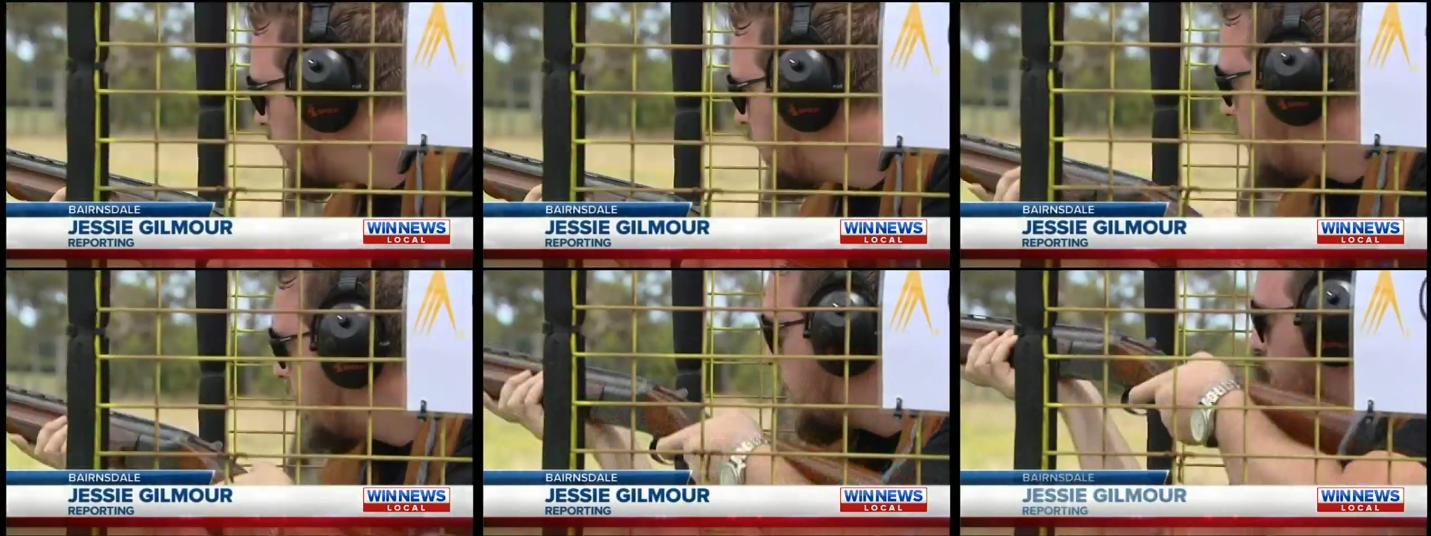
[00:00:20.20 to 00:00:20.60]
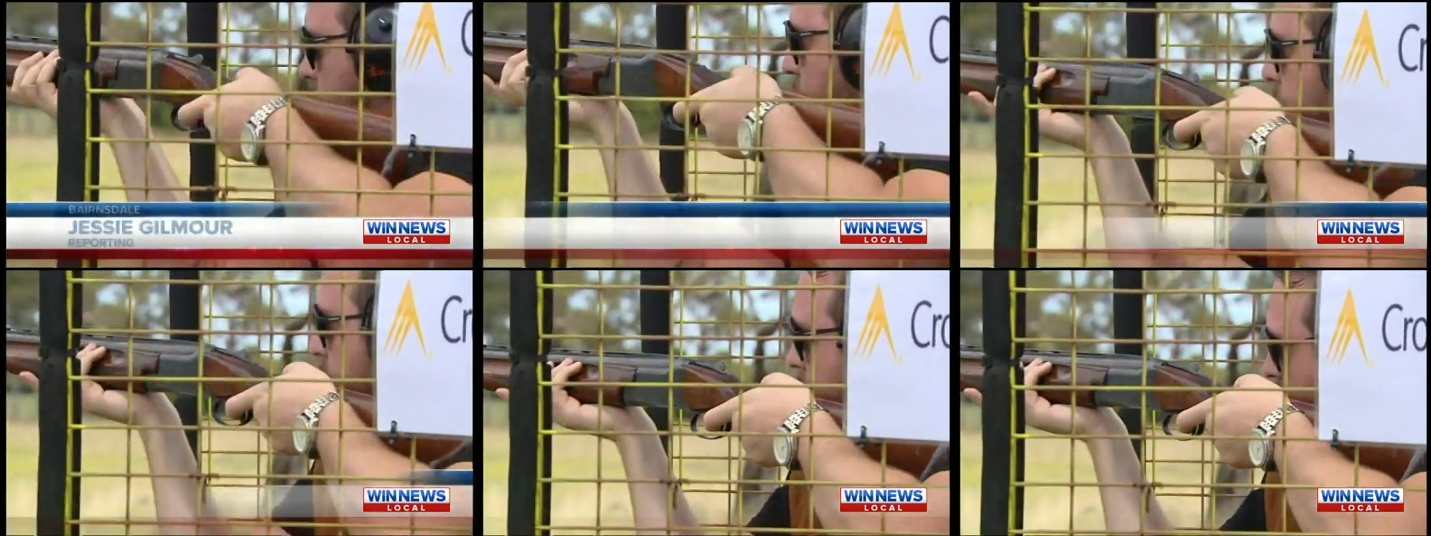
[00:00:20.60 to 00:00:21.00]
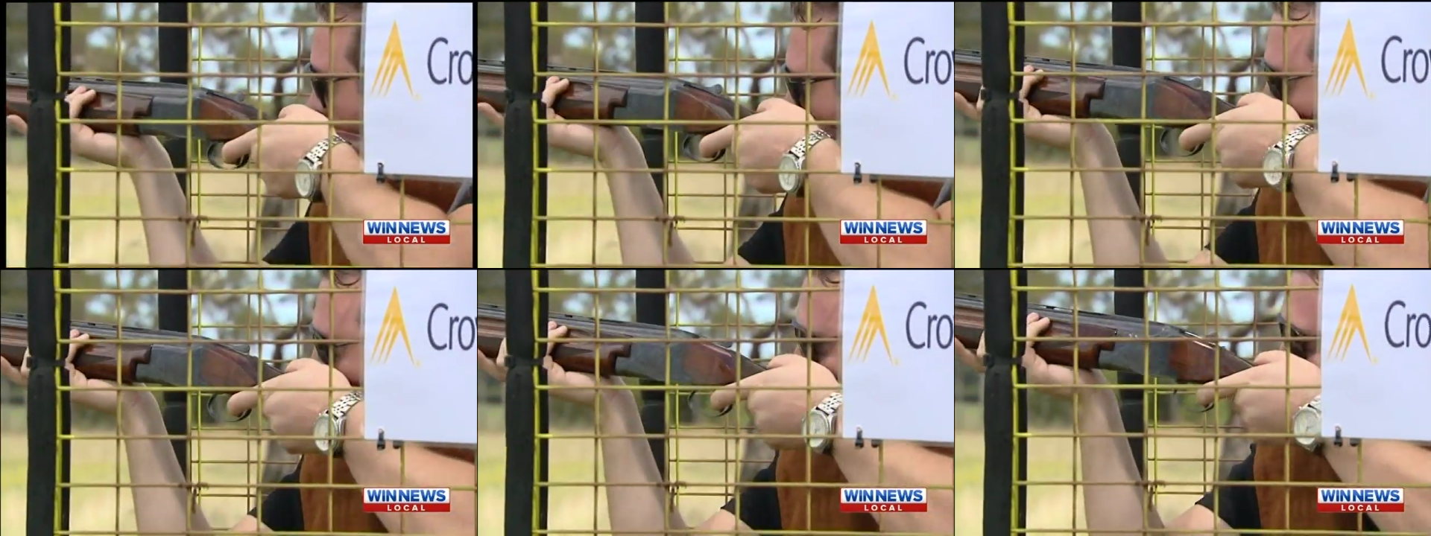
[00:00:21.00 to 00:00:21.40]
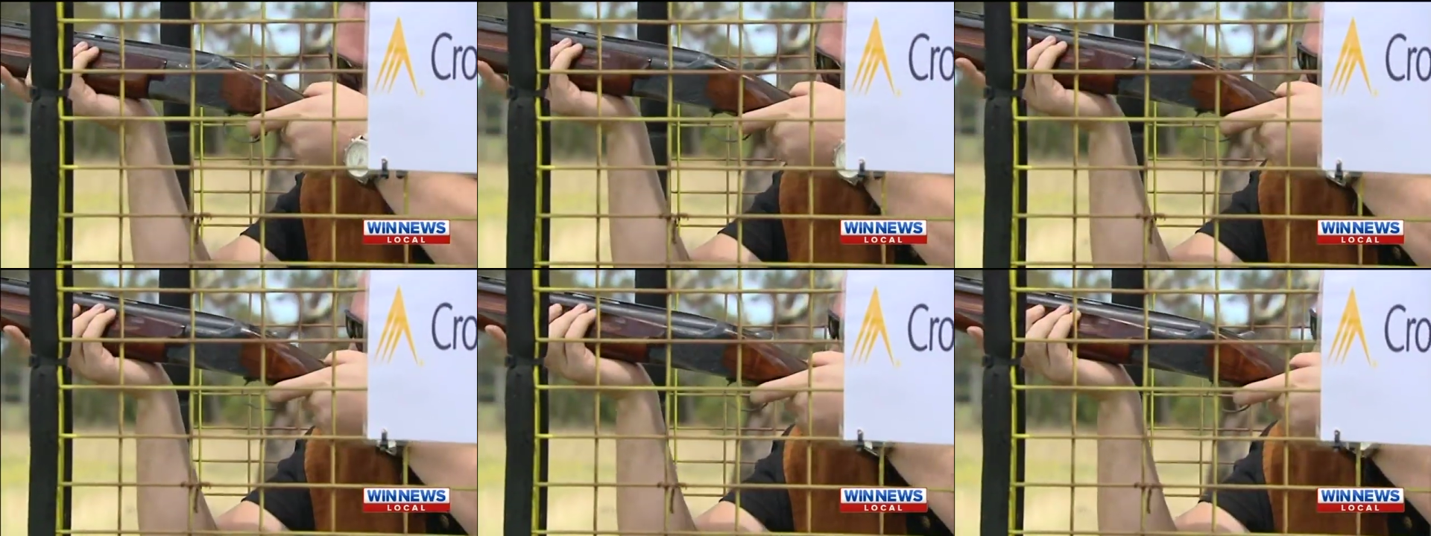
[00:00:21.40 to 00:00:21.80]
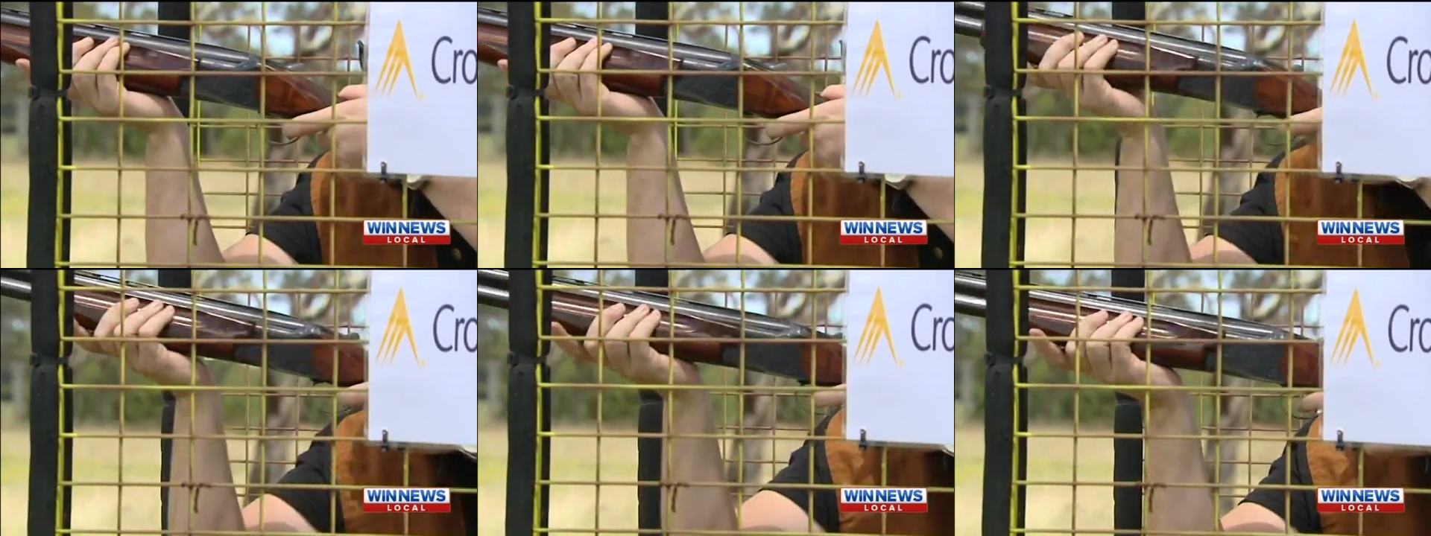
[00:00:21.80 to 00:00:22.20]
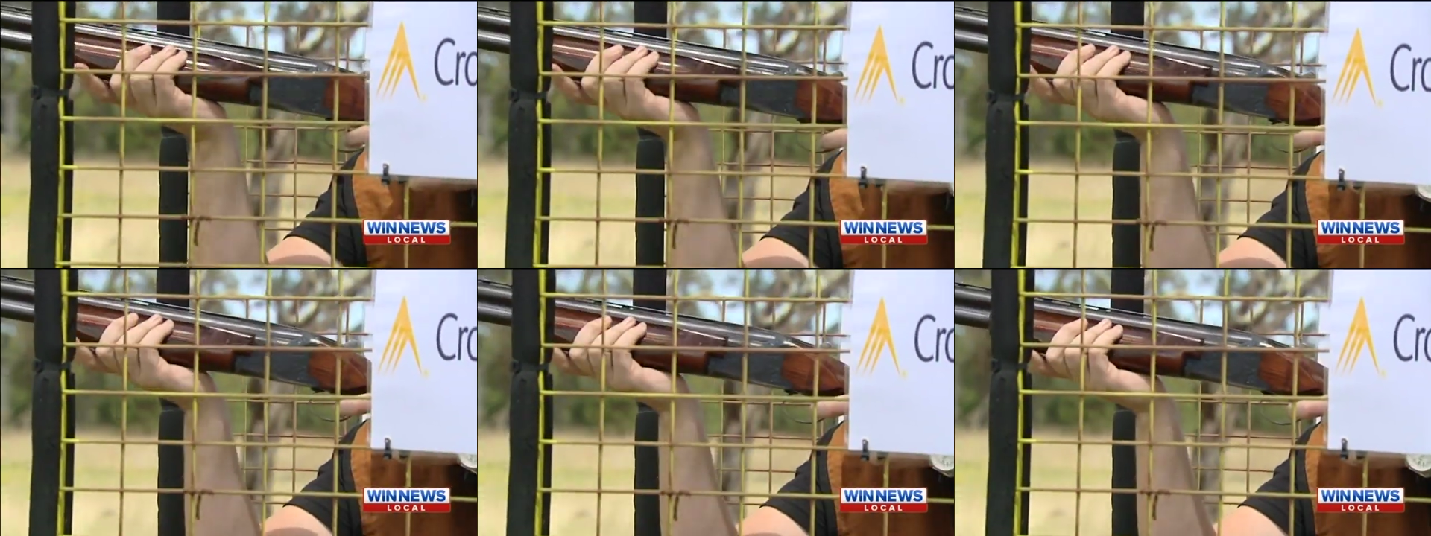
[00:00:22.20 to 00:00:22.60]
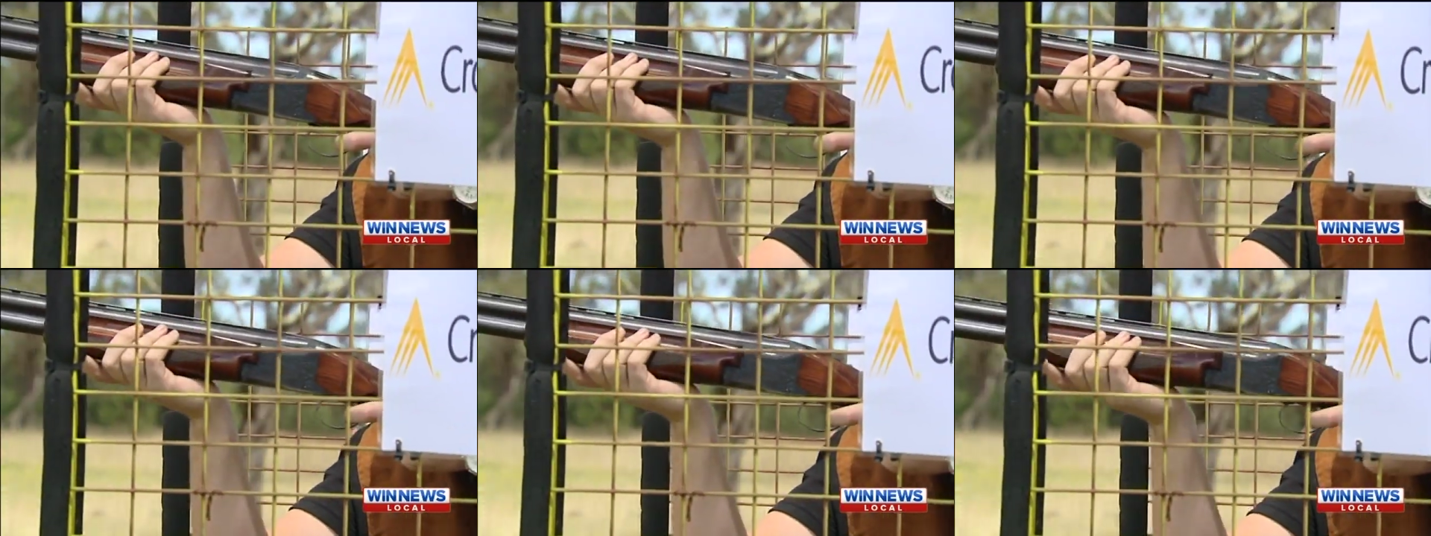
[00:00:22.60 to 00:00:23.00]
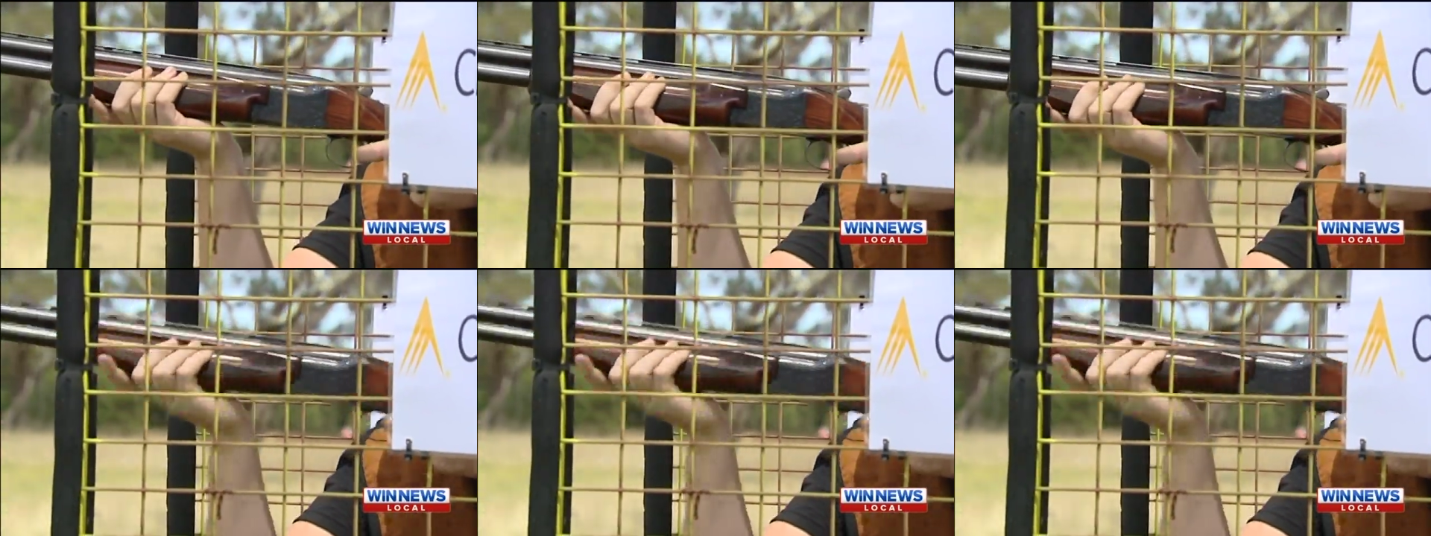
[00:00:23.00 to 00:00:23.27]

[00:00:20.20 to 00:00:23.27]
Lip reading: [unreadable: no face in view]